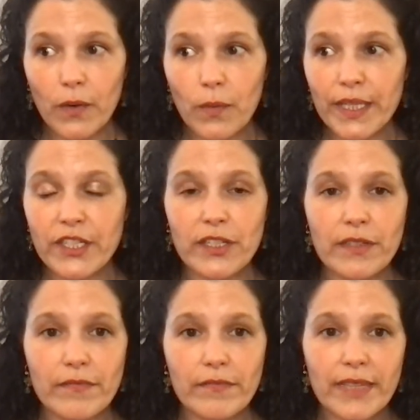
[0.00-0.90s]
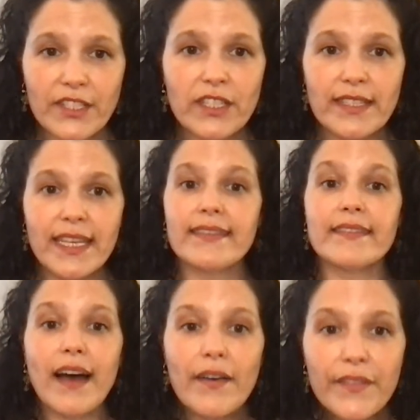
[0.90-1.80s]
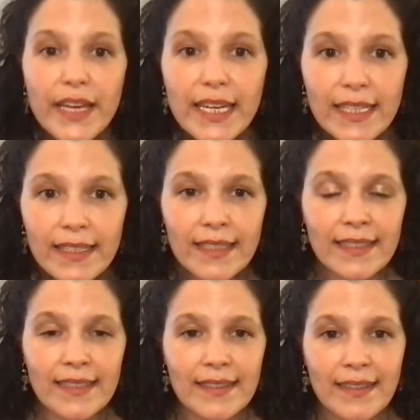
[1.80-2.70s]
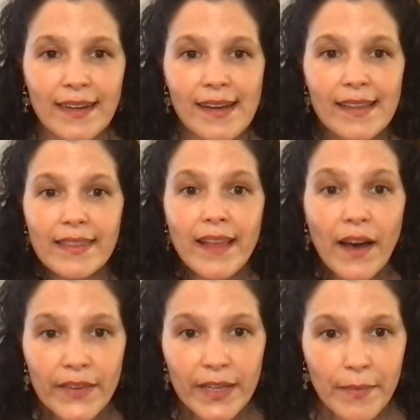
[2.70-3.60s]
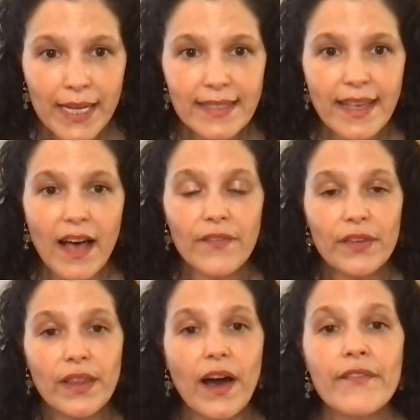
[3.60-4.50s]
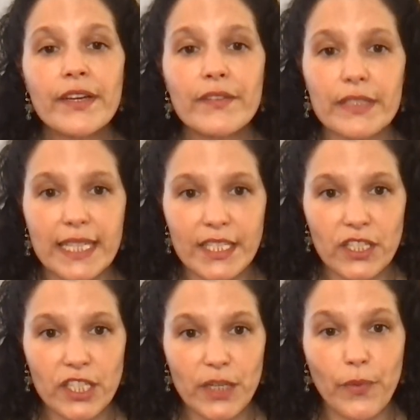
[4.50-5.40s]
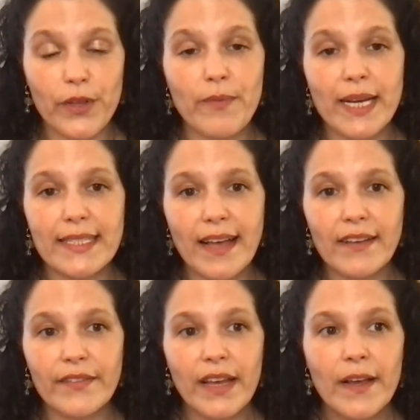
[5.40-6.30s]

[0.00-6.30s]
which let's just say loving loving myself, loving relationship with myself